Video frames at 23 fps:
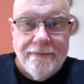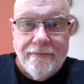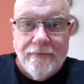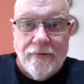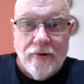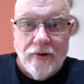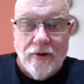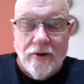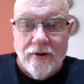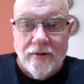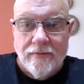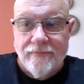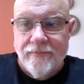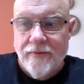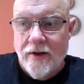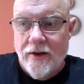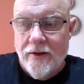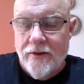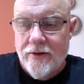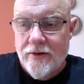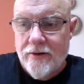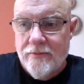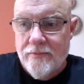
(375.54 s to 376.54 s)
or
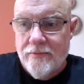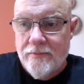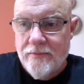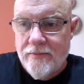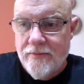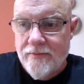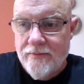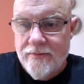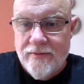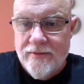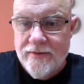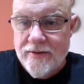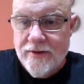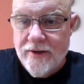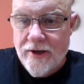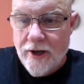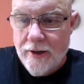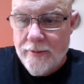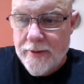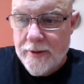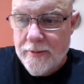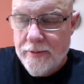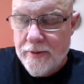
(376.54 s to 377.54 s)
other
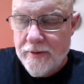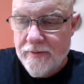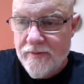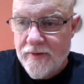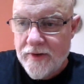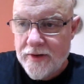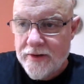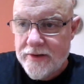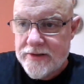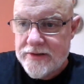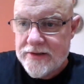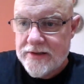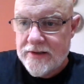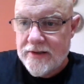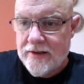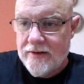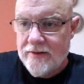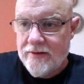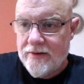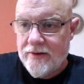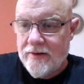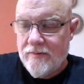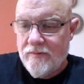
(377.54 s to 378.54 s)
comic book villains
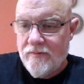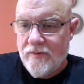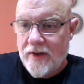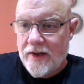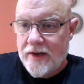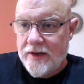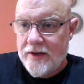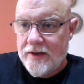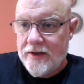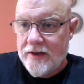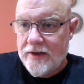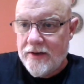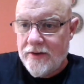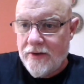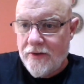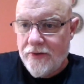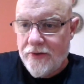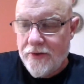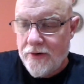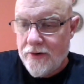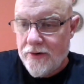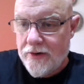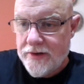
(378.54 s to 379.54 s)
invented in the
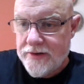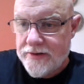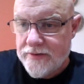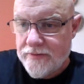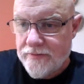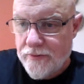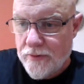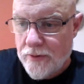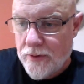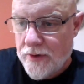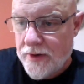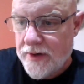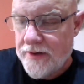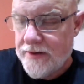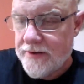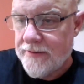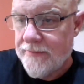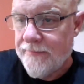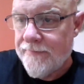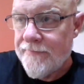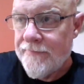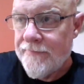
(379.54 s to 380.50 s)
30s and 40s.